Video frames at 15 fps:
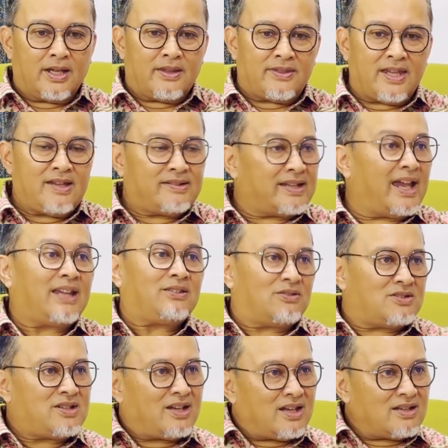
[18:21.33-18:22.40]
things had
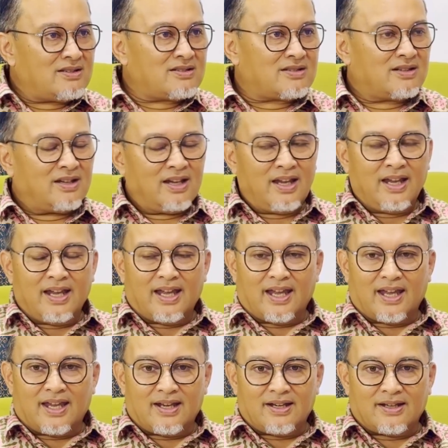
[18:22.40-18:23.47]
to change.
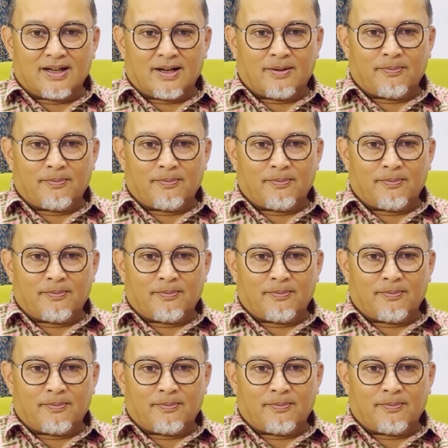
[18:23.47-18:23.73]
And